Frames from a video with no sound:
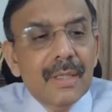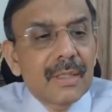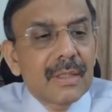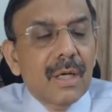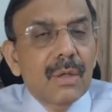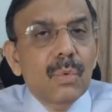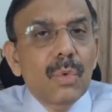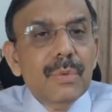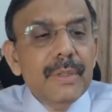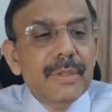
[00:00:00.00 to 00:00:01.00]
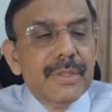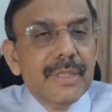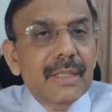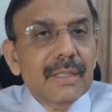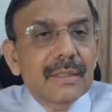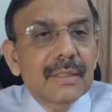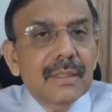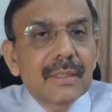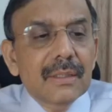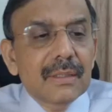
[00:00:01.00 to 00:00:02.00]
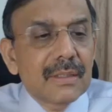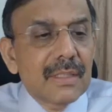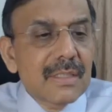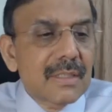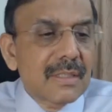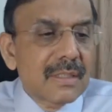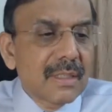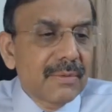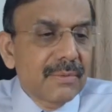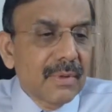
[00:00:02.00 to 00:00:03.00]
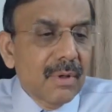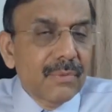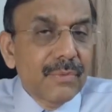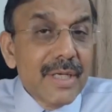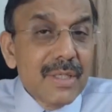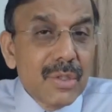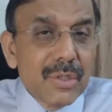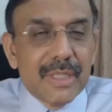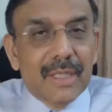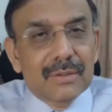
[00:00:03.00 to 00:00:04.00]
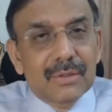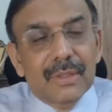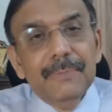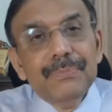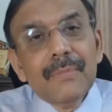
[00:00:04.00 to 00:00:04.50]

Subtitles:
Now, what will you check? This or when to check, sorry,